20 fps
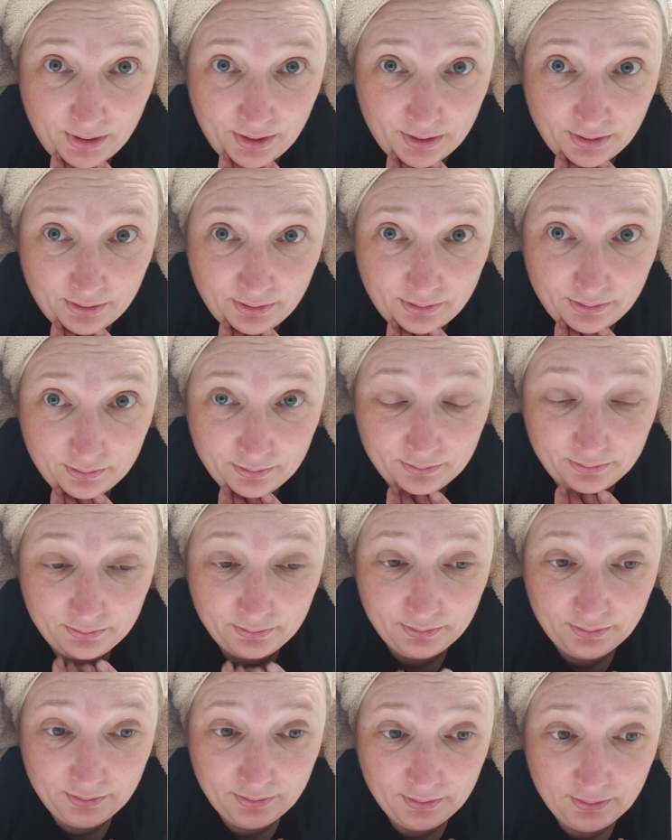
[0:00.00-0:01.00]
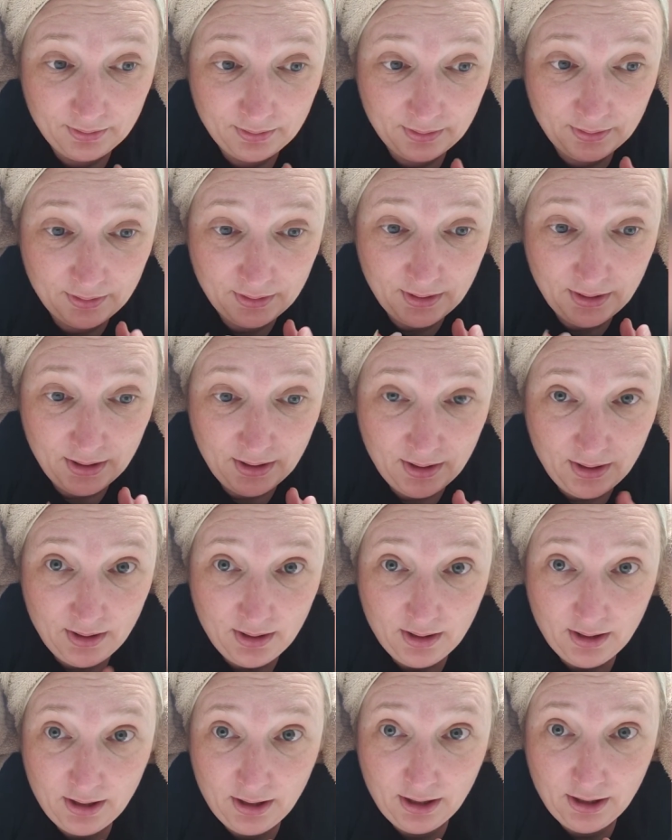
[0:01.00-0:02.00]
with
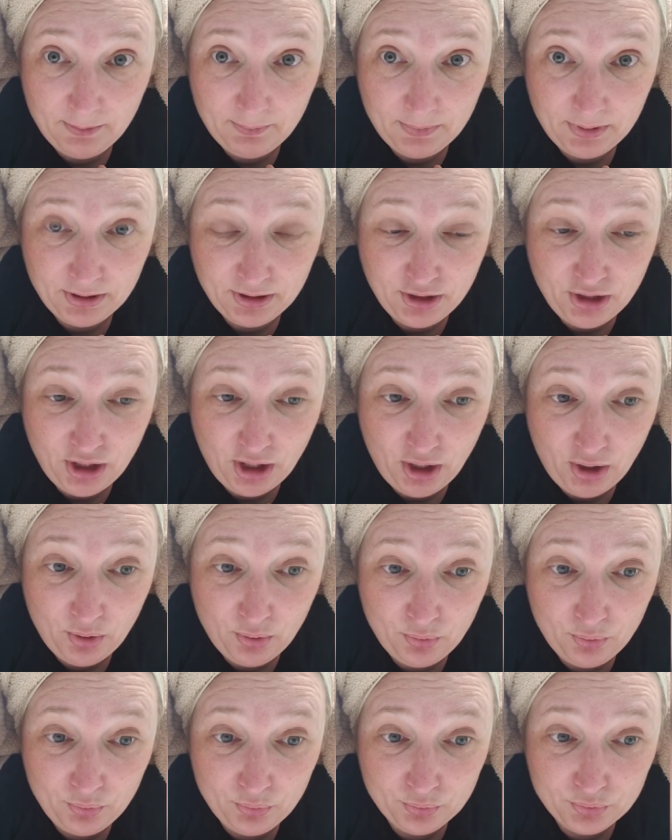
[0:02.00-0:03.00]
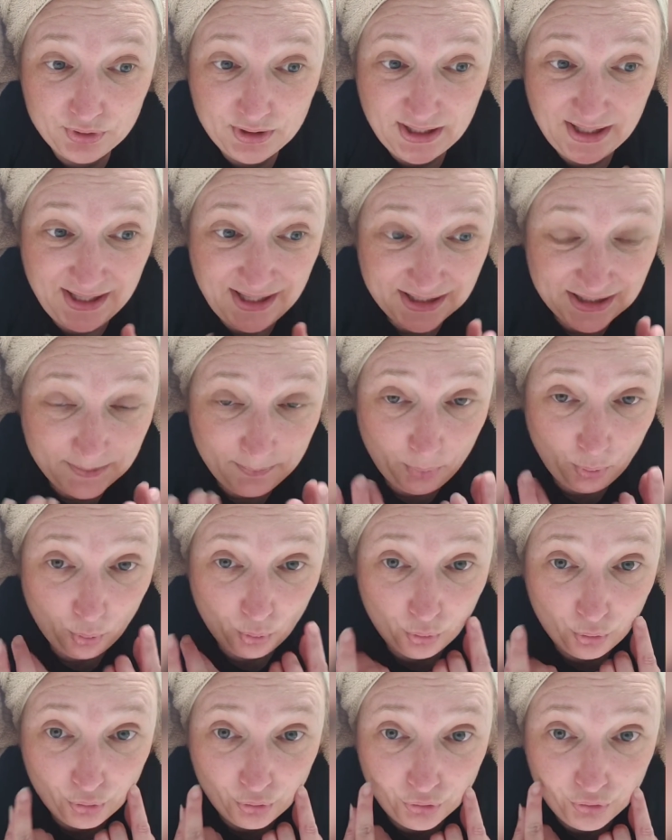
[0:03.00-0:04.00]
it gets
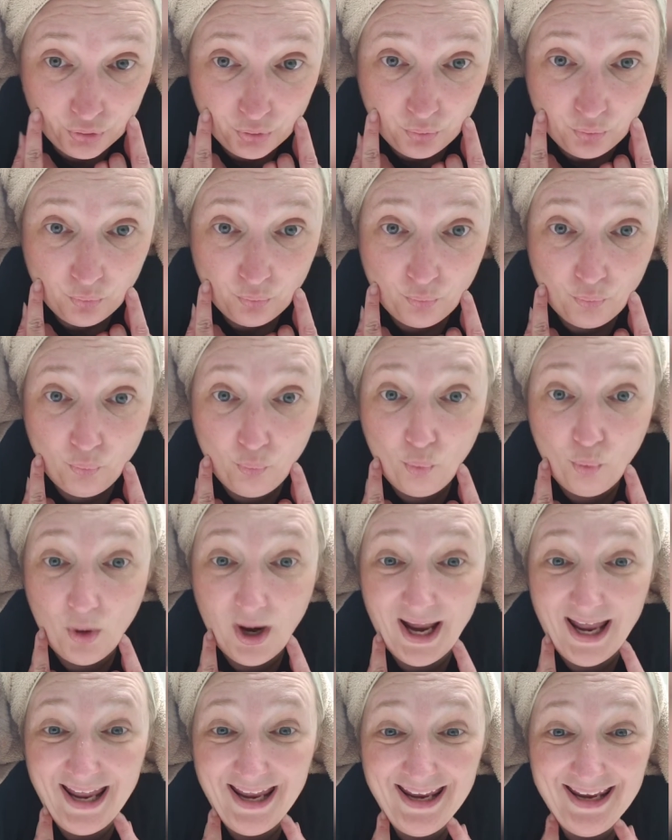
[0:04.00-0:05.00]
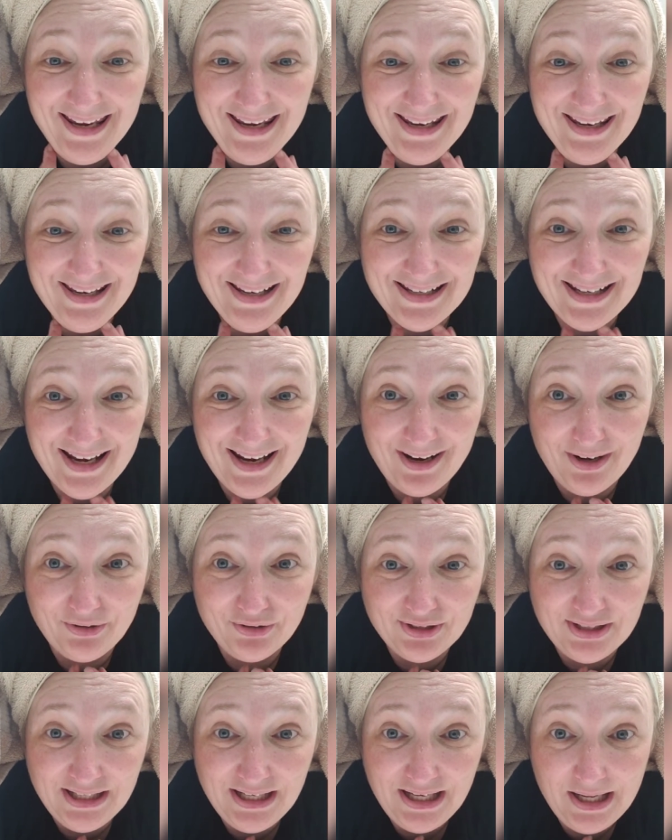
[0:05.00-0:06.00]
pulled way
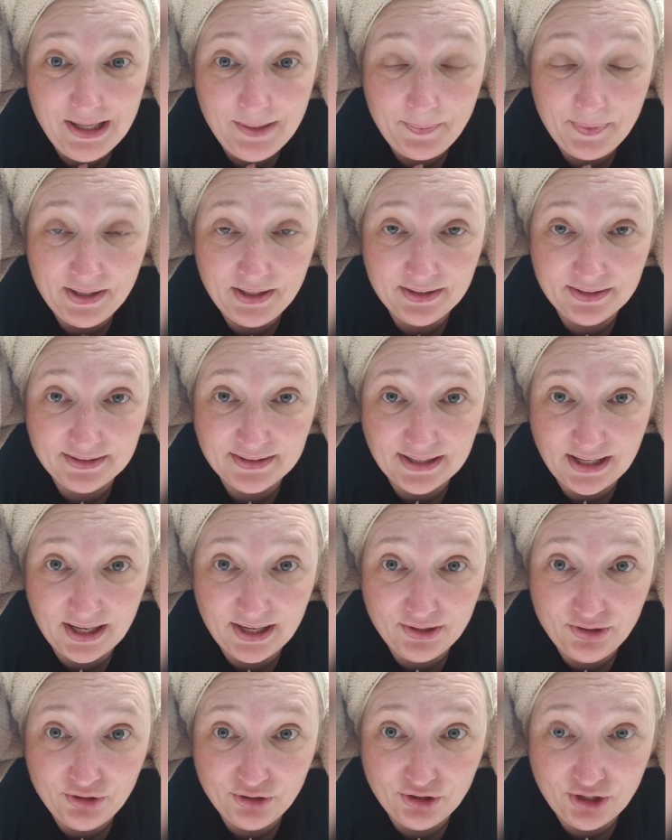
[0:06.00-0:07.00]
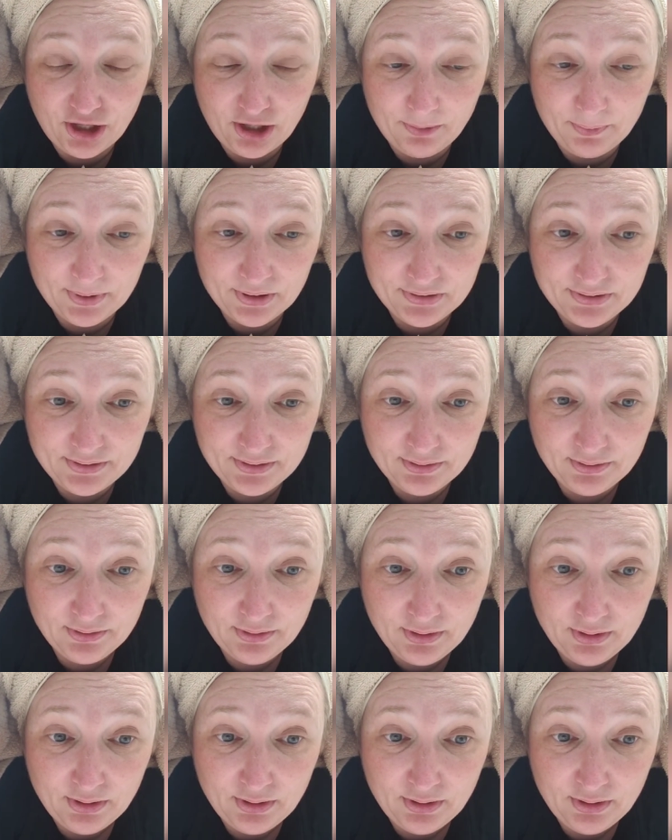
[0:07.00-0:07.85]
down deep inside your dermis.